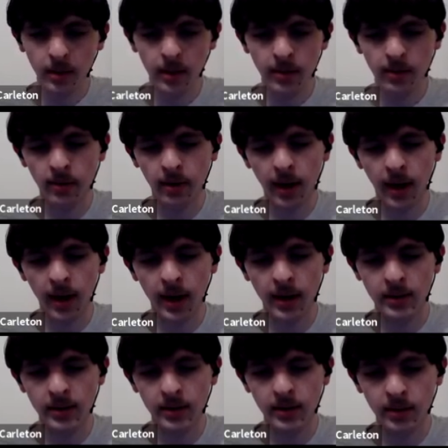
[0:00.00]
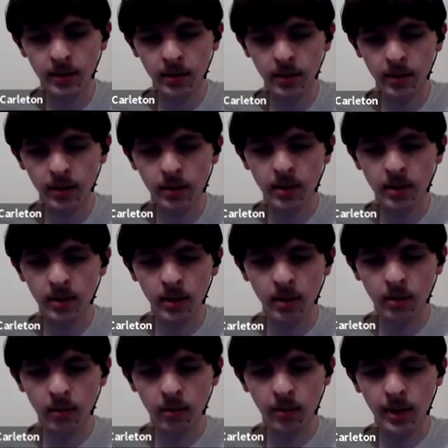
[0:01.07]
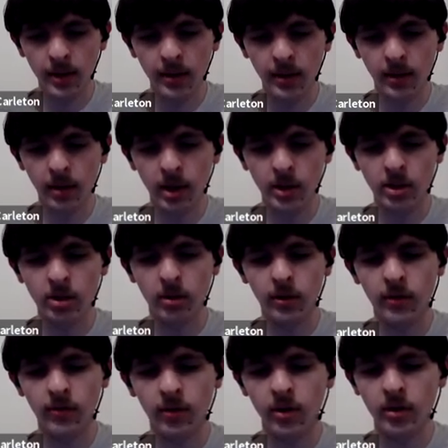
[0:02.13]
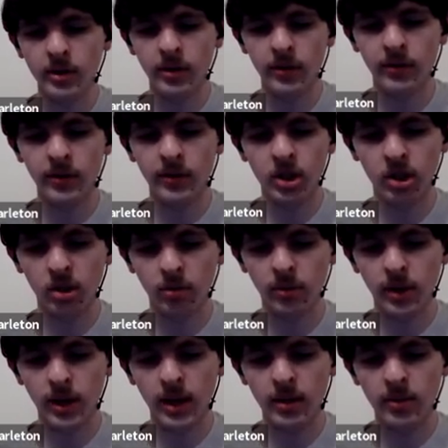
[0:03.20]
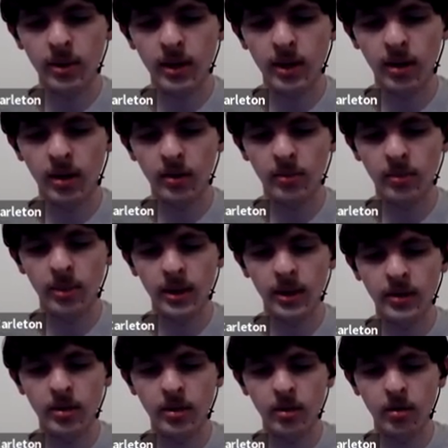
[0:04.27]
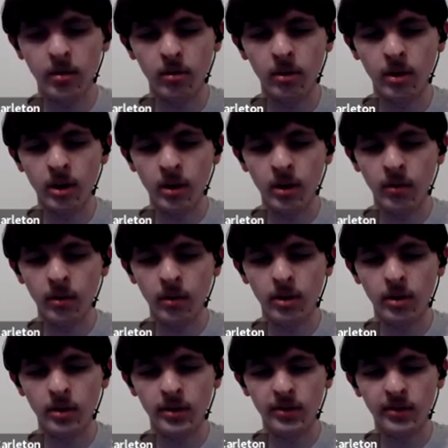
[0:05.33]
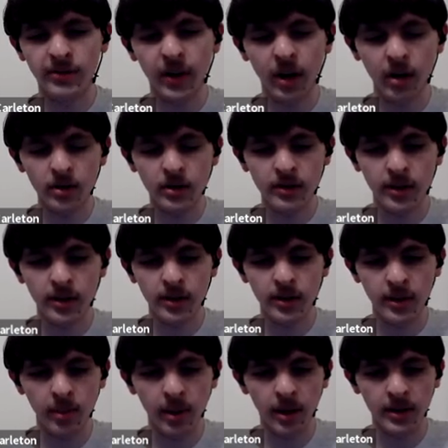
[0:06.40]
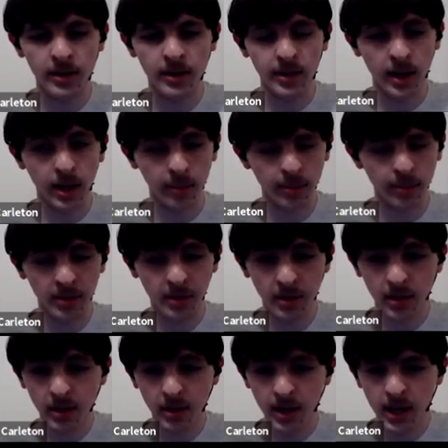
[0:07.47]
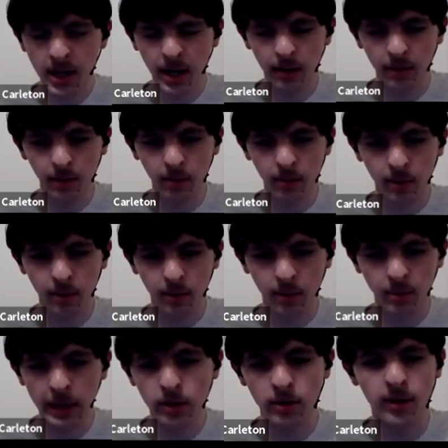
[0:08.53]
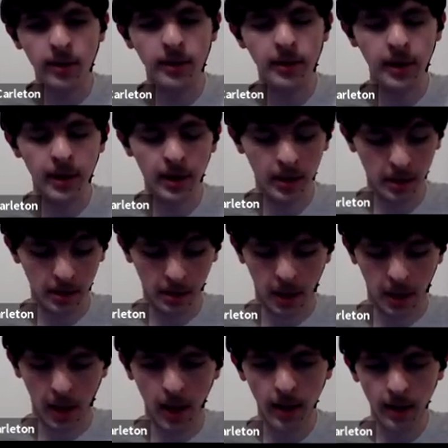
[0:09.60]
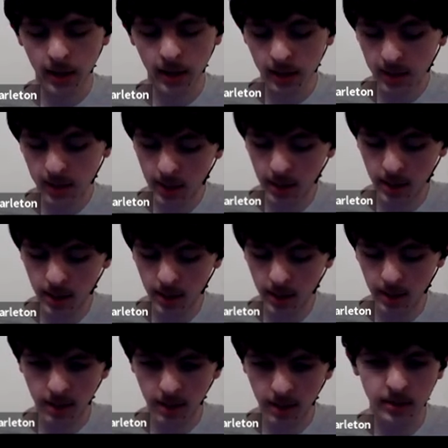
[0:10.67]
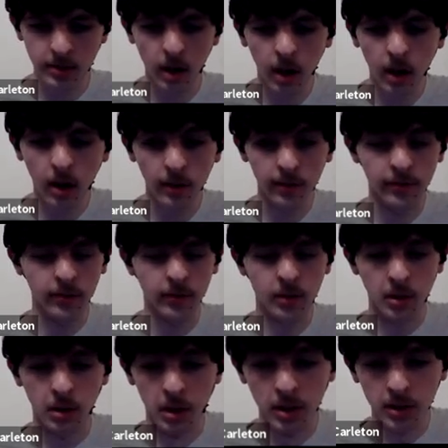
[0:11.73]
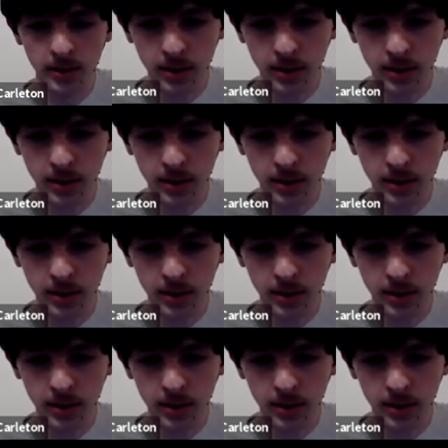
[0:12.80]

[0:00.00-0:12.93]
On the other hand, when the logical inverse of digital read on pin 2 returns false, then the button is up, and we want to make sure that the LED is off.